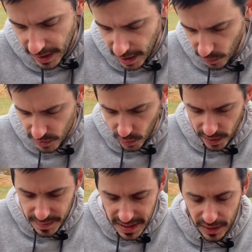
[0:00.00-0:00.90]
It was going
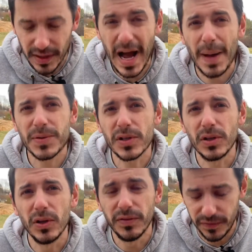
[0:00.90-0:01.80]
to be another
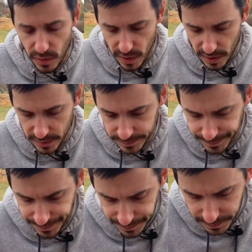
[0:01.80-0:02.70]
obstacle for
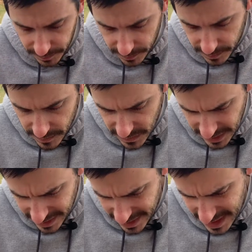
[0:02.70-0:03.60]

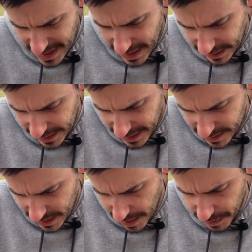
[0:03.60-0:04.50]
the
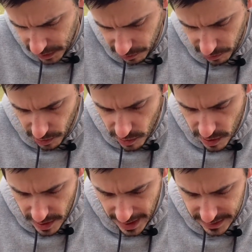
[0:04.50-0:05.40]
landscaping crew
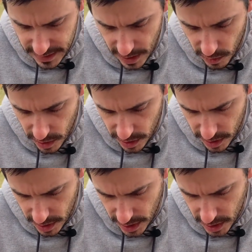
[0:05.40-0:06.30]
as they were
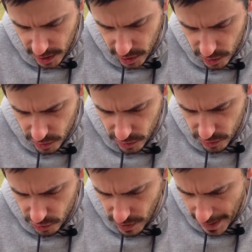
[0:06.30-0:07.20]

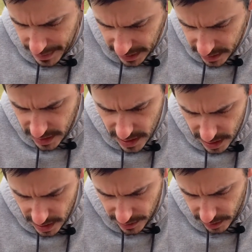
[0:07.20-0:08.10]
dropping the
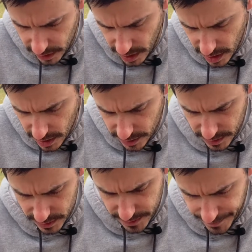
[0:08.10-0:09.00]

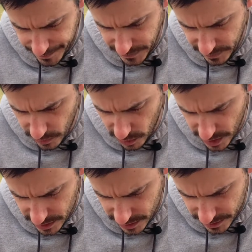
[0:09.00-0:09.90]
logs for
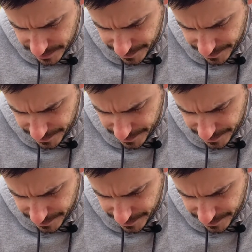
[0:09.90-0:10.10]
us.